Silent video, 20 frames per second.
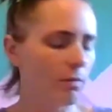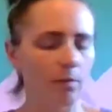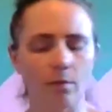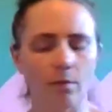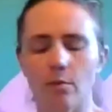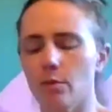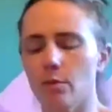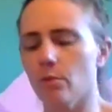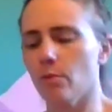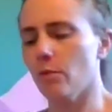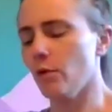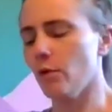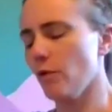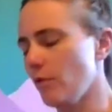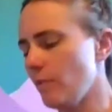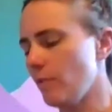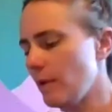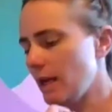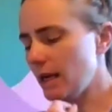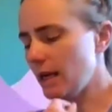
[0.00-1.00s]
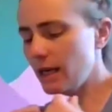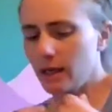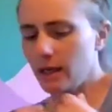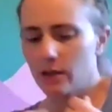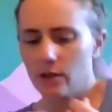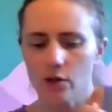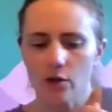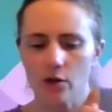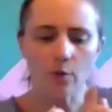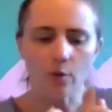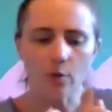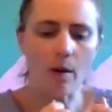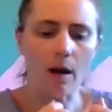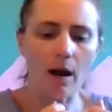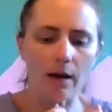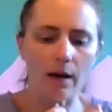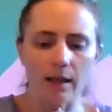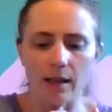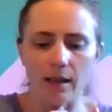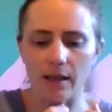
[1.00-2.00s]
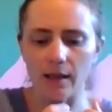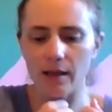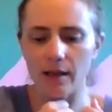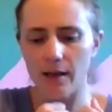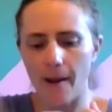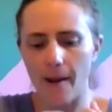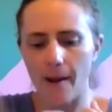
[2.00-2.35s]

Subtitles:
movement into your body.